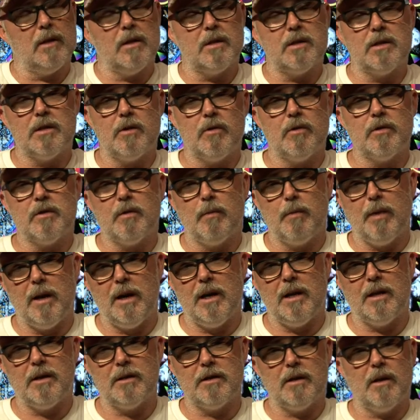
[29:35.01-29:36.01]
this series of
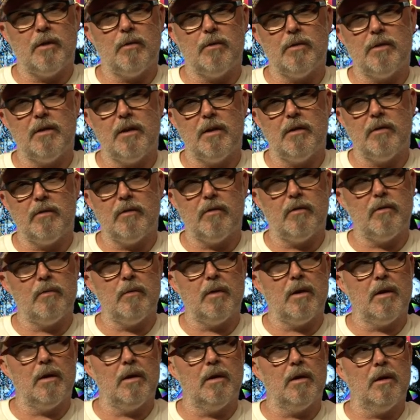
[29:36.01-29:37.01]
paintings that I would never have
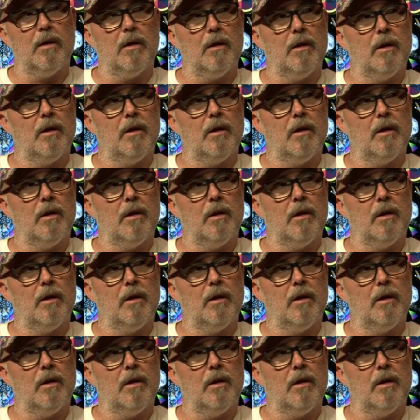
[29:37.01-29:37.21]
made.